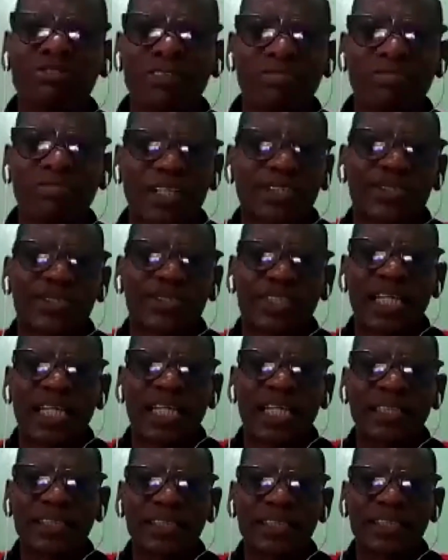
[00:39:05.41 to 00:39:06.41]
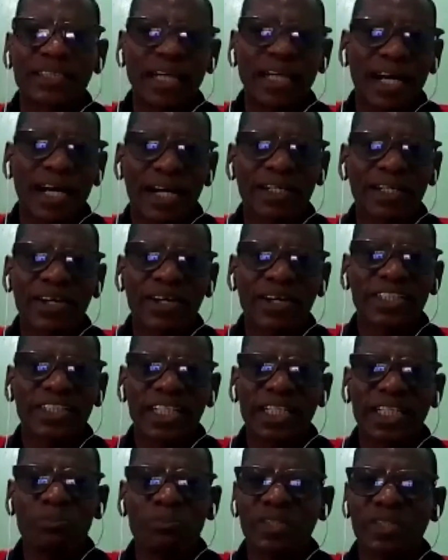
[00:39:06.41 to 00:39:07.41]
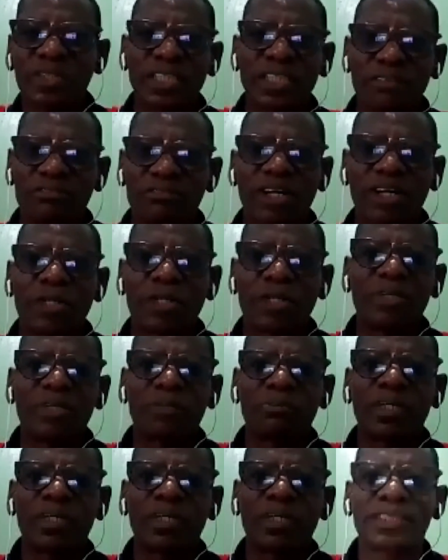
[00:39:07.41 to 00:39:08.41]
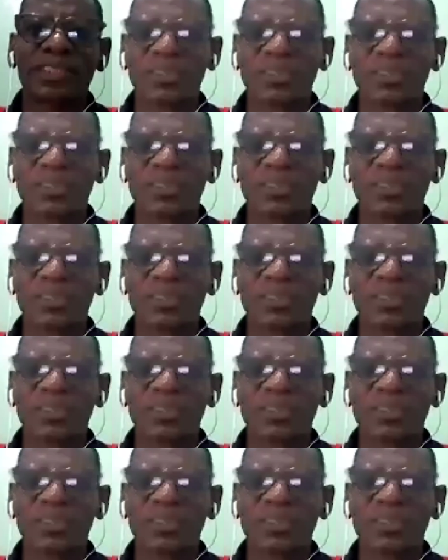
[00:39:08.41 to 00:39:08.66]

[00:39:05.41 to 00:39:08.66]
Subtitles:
the factors that are around the enabling environment, but